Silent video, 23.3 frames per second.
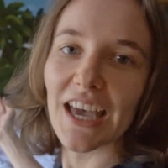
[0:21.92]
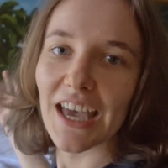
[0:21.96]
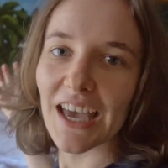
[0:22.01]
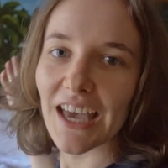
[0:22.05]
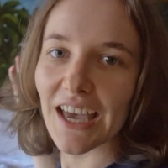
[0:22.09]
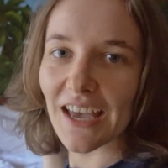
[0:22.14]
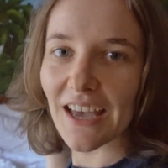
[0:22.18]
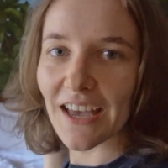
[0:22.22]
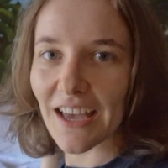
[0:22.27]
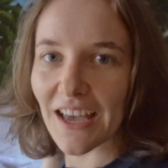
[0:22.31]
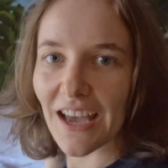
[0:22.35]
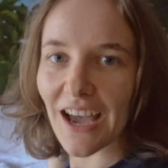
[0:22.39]

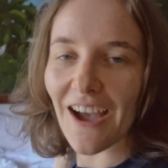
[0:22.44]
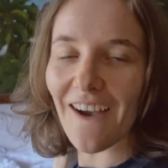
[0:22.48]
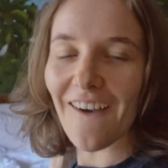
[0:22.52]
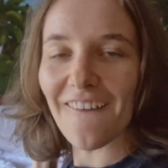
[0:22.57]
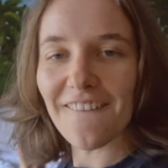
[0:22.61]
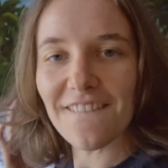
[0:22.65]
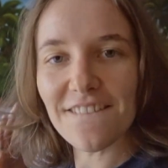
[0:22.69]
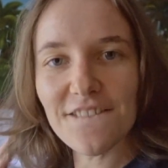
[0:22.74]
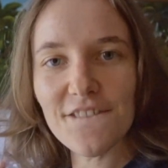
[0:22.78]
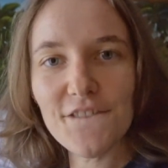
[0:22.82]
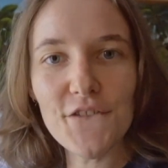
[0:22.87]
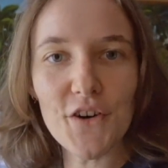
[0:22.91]
Uh,
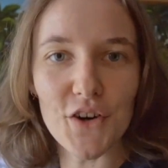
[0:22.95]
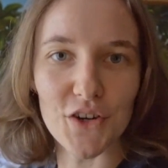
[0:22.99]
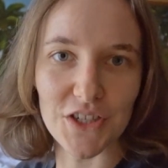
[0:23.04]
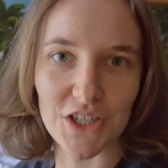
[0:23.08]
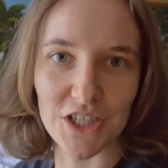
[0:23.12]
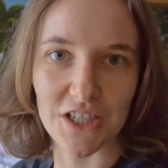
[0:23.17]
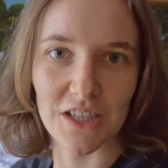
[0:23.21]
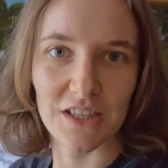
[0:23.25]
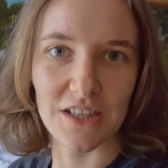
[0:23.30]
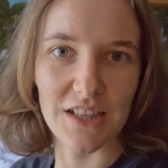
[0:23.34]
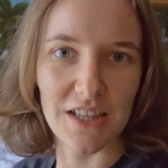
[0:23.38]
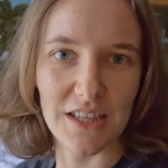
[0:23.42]

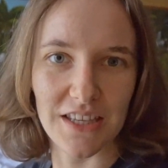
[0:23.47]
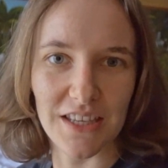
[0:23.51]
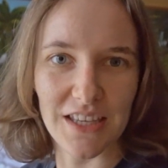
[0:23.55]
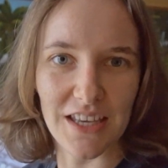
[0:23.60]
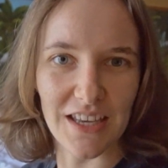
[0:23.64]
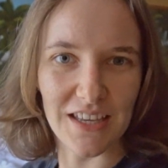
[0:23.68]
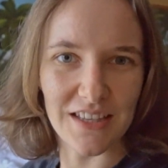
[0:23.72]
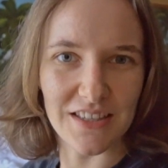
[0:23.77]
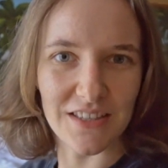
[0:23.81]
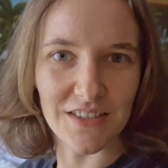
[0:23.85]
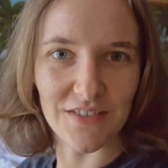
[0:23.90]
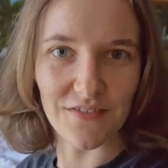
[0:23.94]
unfortunately,
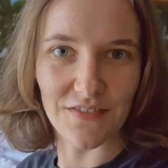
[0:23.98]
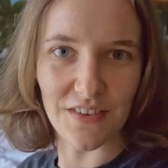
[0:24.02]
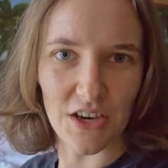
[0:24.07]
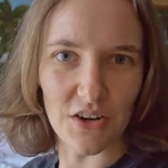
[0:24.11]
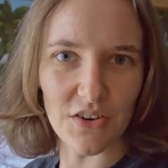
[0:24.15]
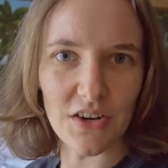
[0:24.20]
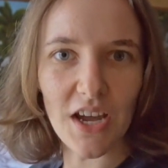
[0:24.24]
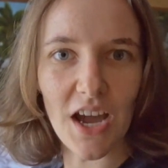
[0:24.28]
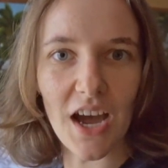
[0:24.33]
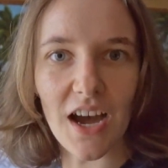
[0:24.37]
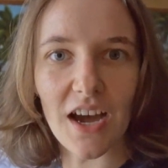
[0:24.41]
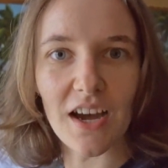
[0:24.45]
it's
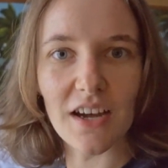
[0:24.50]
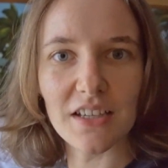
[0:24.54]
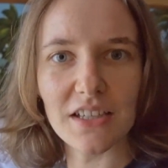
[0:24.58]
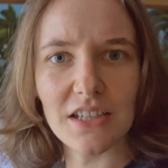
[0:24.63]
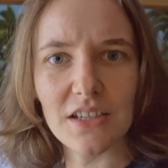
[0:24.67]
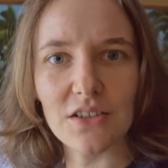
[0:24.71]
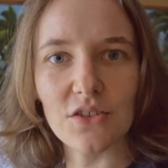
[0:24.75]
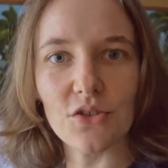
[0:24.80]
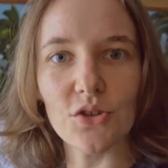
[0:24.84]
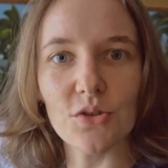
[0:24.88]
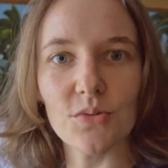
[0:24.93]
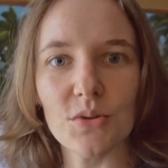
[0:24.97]
very hard
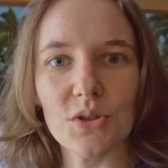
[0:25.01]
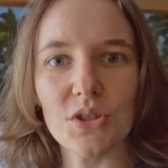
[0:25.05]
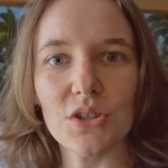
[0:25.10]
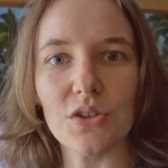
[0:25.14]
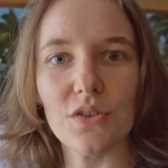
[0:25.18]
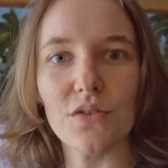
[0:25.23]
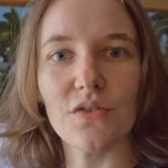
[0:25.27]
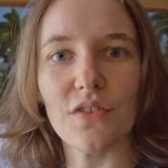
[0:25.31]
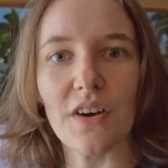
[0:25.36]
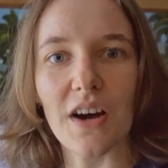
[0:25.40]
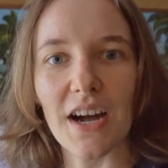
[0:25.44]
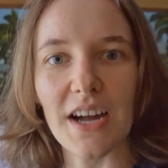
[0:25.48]
here in Ubud to
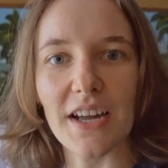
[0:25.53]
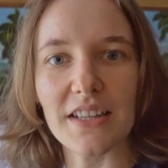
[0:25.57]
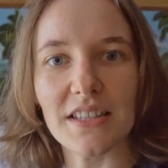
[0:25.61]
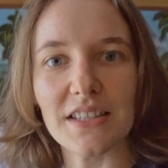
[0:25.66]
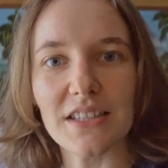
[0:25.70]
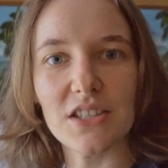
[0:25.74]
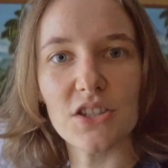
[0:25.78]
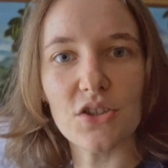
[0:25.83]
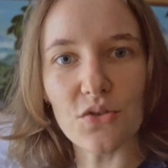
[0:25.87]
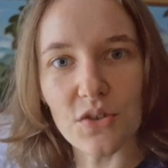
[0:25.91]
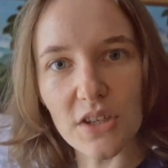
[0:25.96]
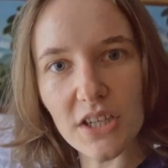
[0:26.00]
find
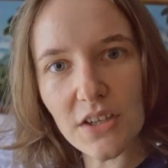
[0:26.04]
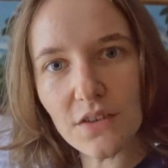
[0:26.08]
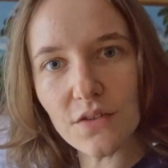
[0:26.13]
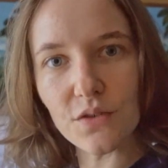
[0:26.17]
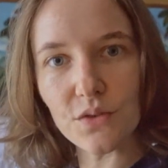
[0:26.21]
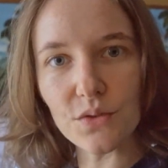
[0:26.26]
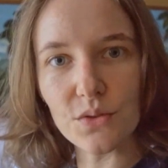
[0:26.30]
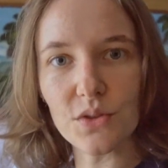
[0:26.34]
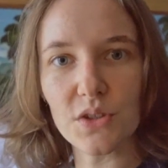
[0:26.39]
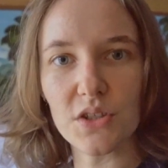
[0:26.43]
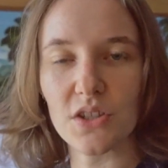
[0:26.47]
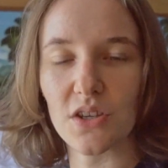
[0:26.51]
street
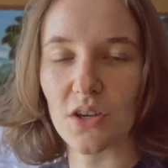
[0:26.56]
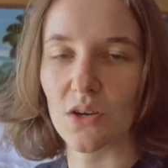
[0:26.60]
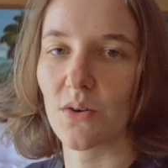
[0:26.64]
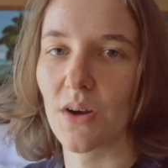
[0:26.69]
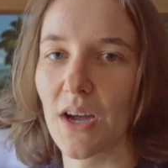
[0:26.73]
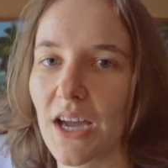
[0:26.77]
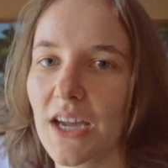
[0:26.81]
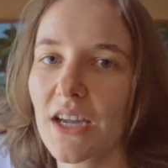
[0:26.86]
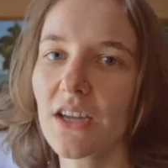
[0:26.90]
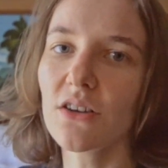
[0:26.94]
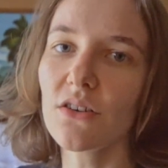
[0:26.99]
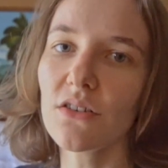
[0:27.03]
food, so
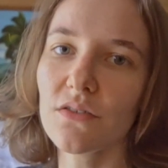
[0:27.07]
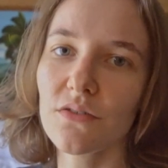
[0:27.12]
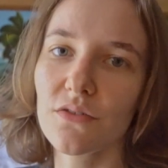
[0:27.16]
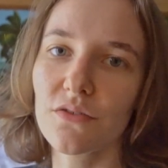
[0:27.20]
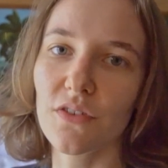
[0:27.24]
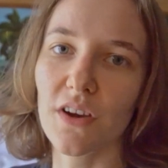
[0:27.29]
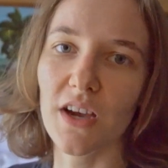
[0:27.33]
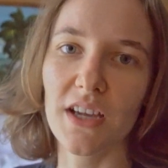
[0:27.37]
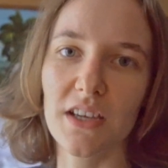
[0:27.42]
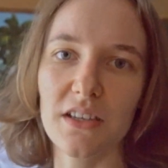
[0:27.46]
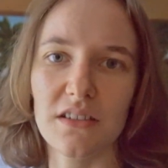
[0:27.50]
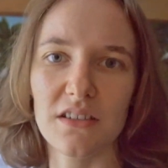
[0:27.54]
I couldn't
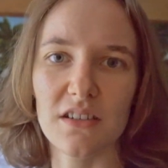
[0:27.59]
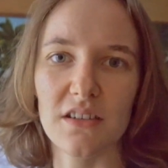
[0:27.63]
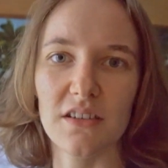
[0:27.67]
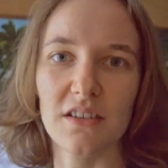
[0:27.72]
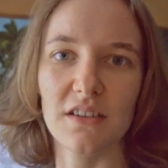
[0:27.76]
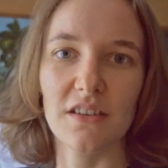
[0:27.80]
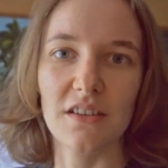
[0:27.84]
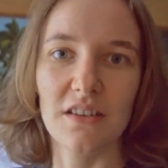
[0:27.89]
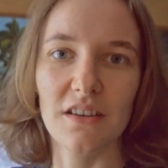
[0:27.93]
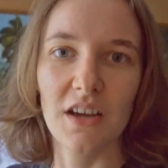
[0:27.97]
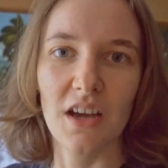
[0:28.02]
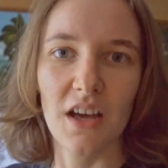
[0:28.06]
find
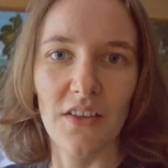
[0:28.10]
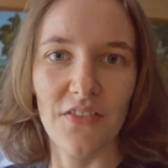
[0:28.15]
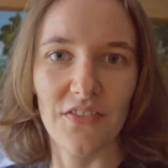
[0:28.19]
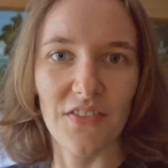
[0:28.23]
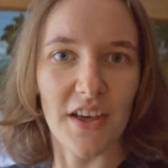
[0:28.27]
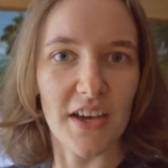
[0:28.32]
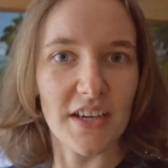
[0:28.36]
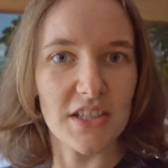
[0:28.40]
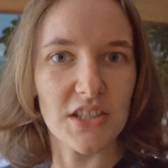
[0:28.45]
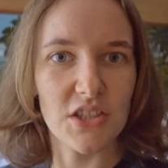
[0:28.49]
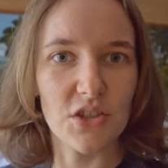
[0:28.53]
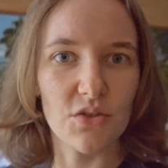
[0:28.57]
a
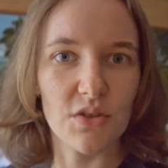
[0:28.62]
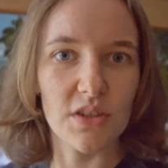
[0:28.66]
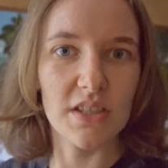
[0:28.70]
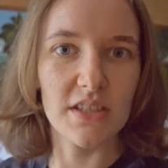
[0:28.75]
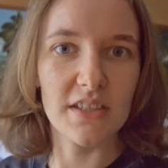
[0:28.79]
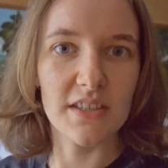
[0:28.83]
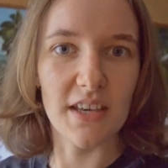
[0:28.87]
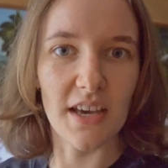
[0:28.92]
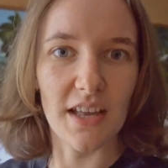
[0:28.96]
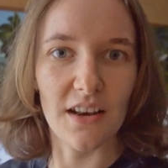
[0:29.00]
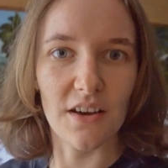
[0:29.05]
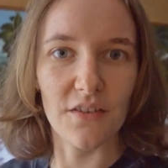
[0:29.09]
nice street
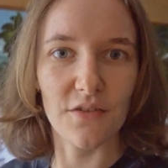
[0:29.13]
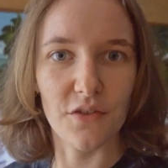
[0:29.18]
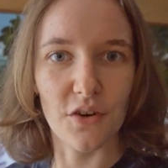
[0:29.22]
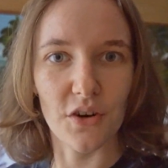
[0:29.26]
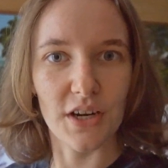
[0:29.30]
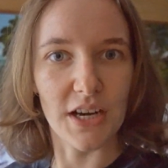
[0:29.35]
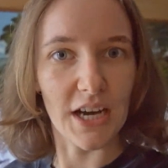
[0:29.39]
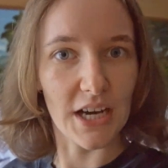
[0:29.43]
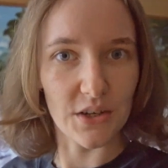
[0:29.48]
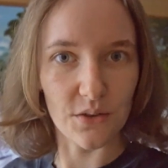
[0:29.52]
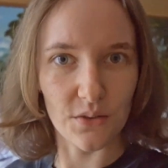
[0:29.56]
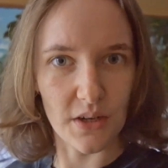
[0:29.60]
seller for
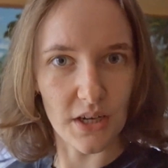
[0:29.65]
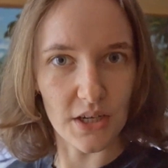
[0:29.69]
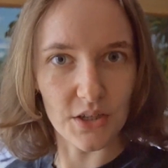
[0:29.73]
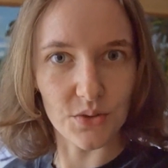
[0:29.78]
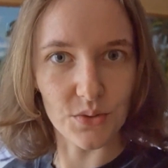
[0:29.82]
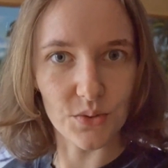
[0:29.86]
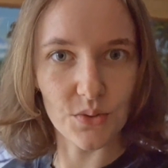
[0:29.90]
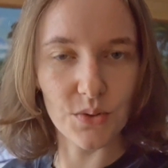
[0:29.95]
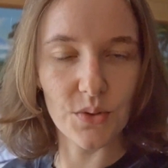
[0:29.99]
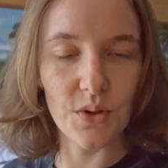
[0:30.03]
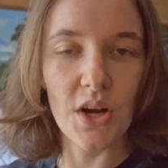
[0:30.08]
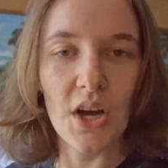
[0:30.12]
gado
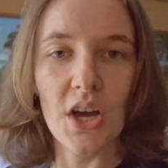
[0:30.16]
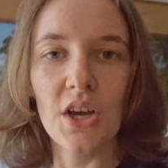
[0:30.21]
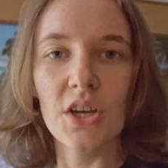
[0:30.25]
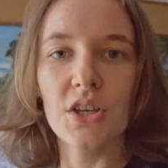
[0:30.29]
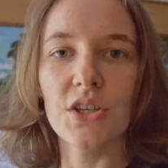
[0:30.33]
gado.